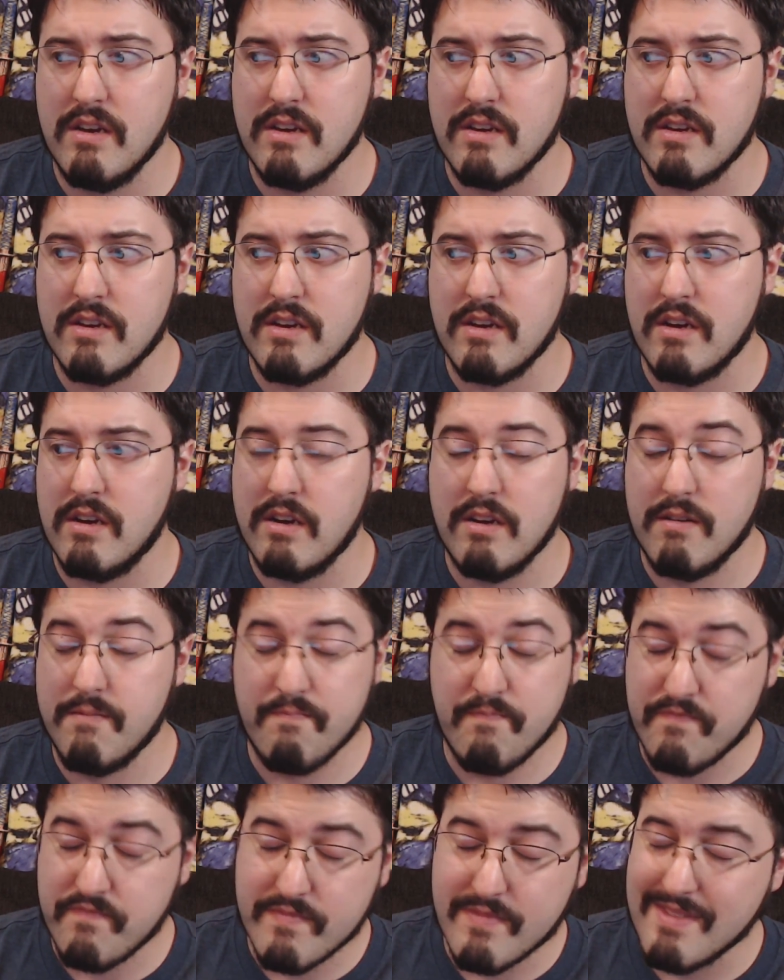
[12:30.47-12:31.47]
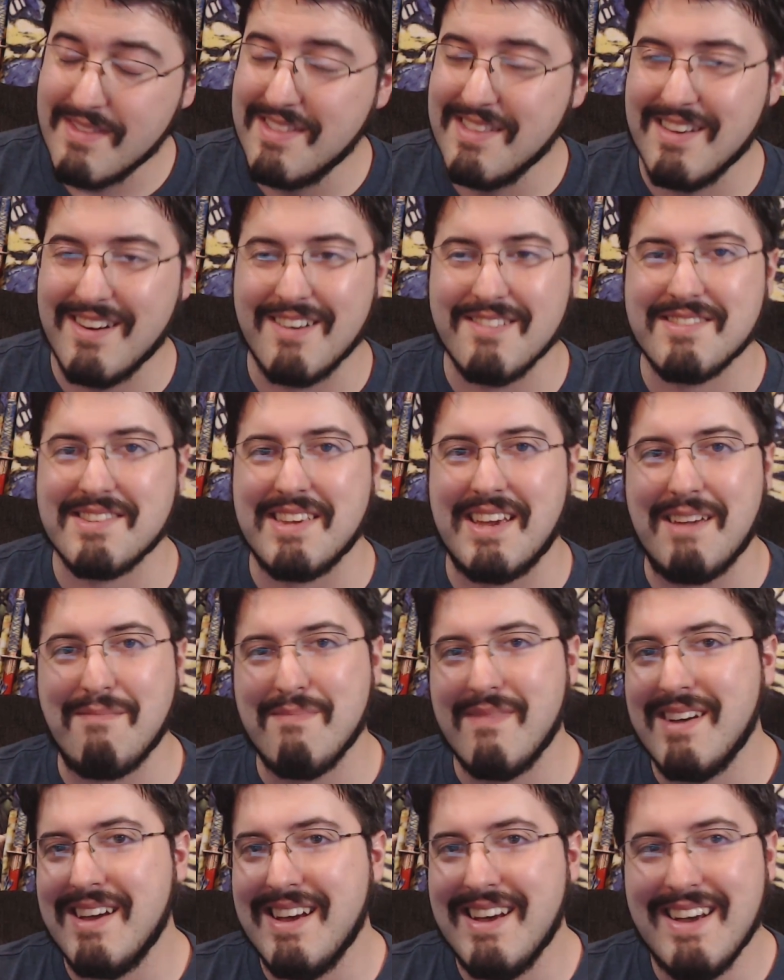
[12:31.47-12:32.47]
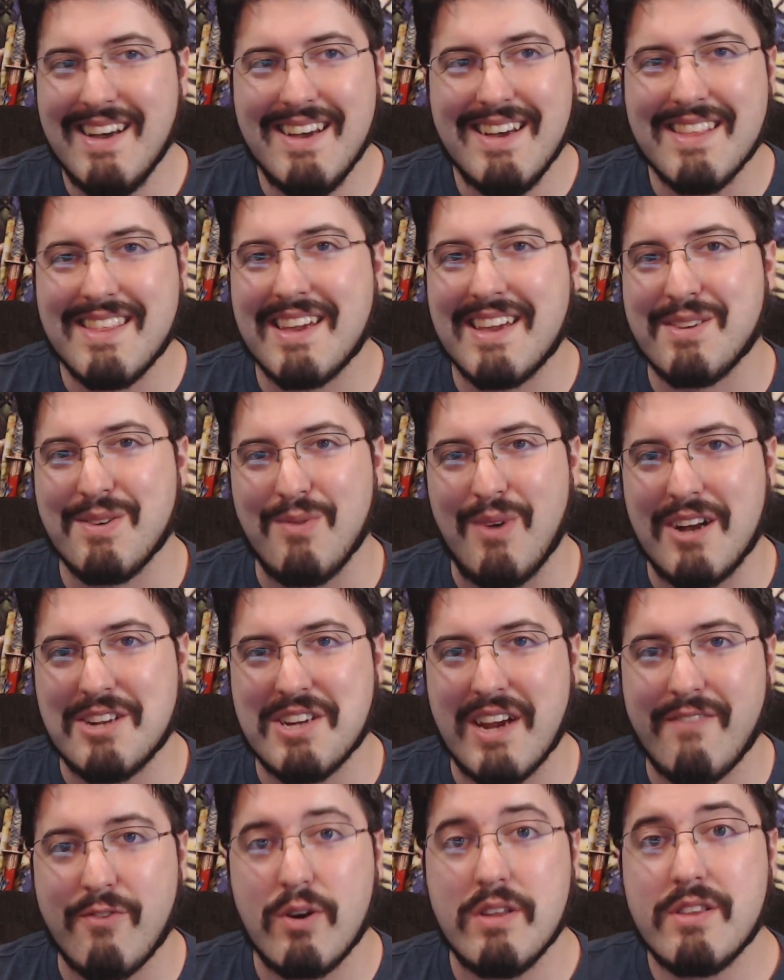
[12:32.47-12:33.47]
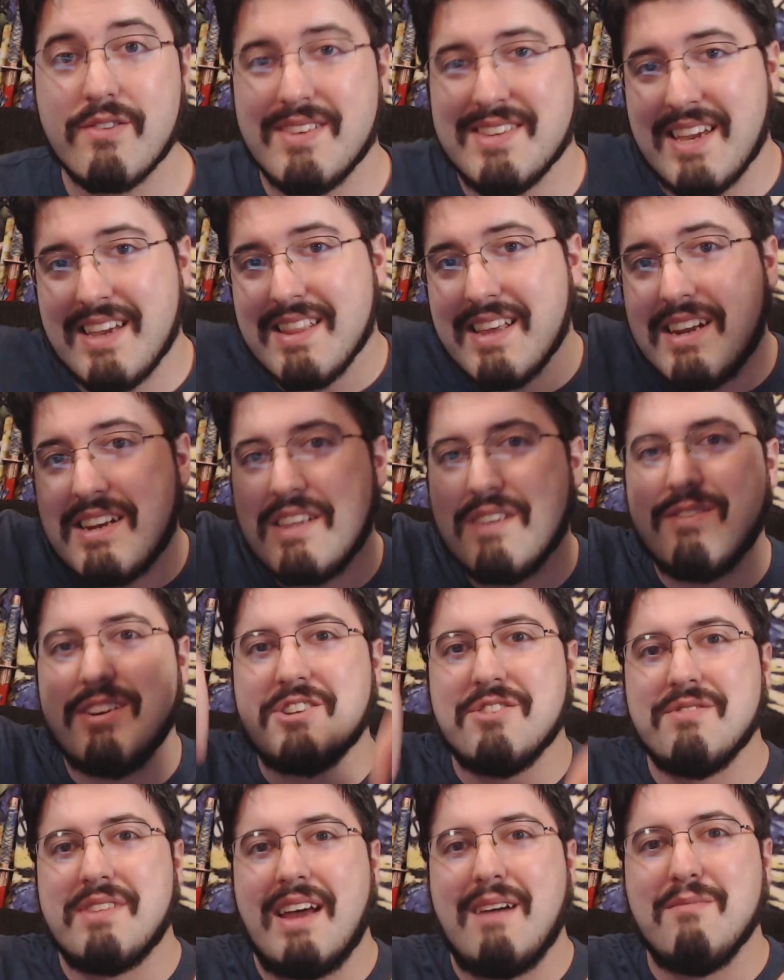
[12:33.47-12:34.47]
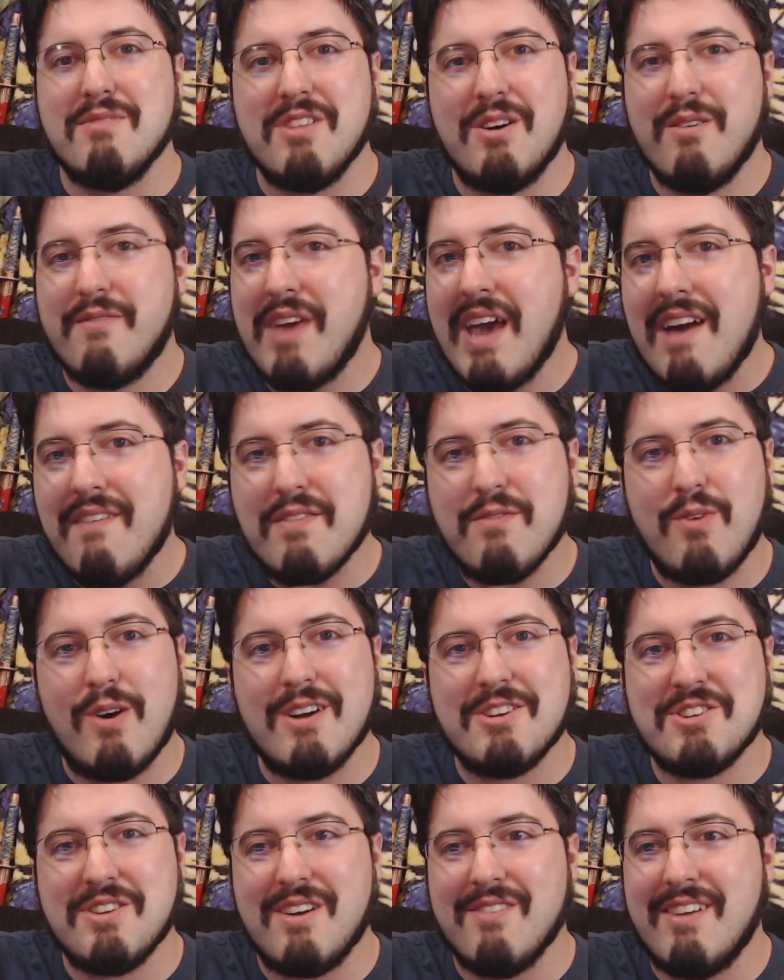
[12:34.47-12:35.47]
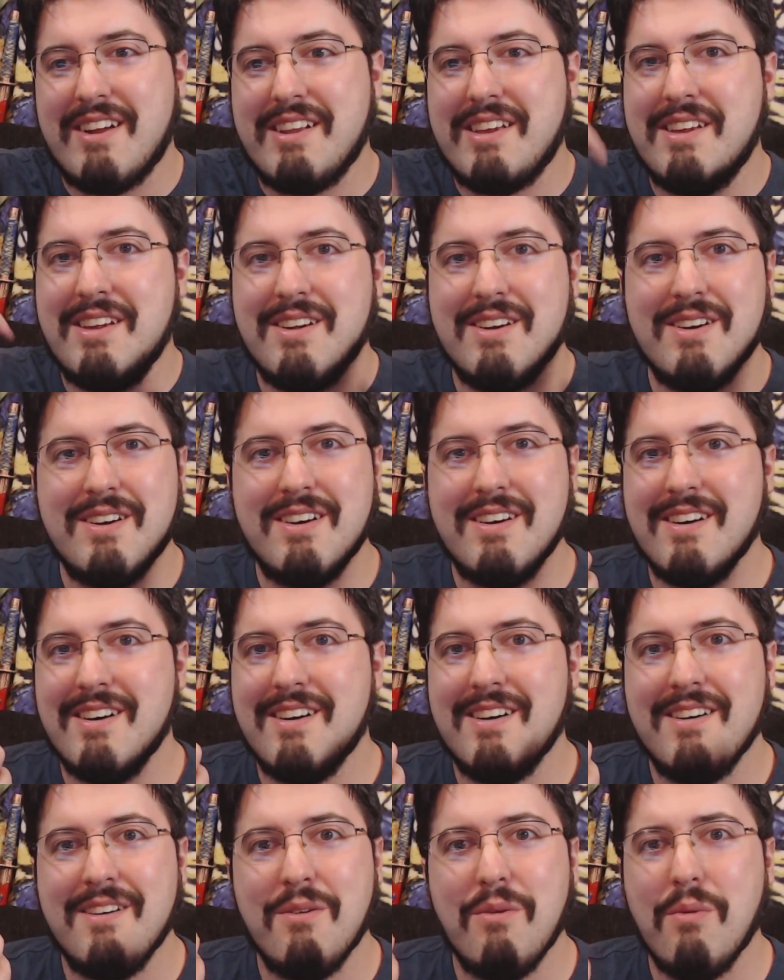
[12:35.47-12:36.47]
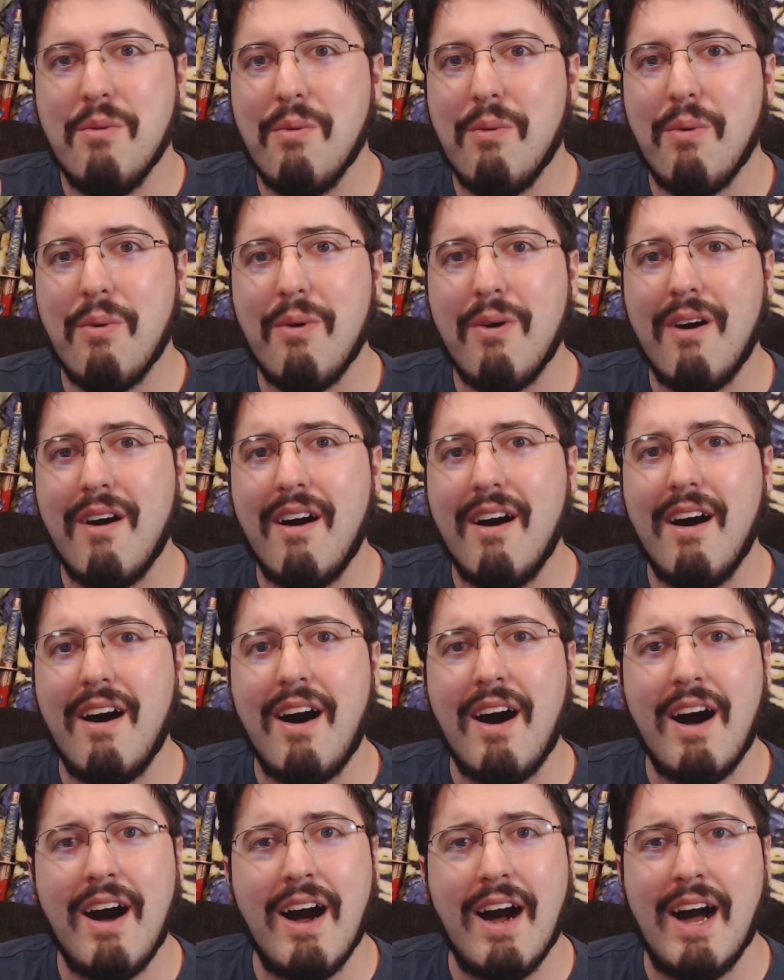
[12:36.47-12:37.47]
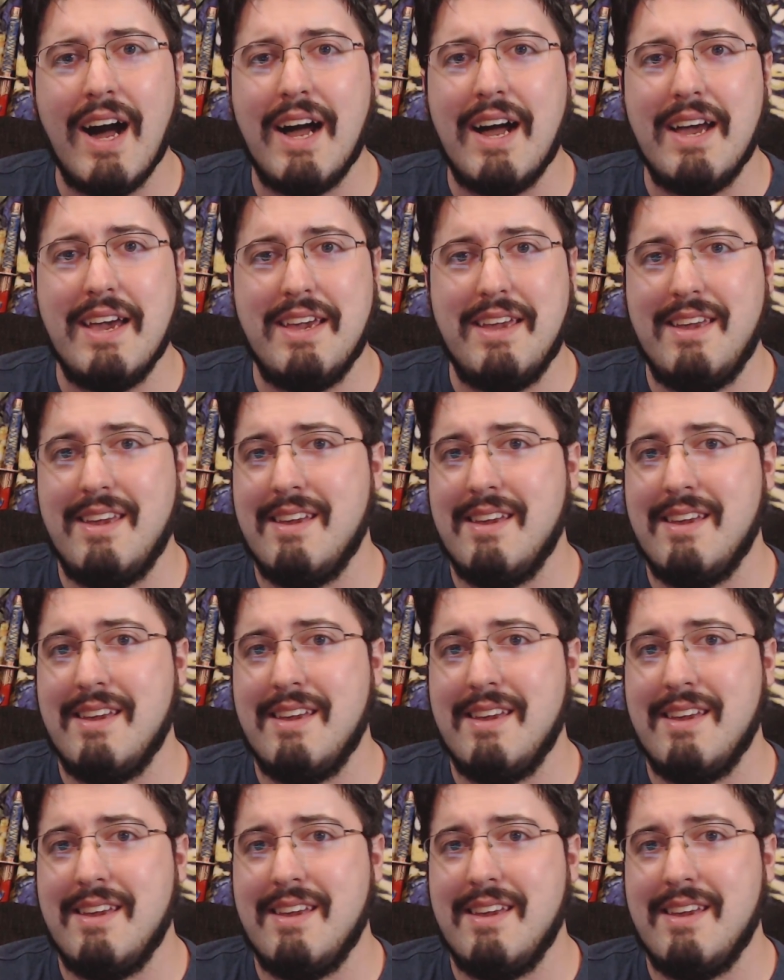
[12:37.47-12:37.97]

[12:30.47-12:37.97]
Yeah. All the same. Thanks for watching, everyone. There is a link to the original down below. If you haven't watched it already, why?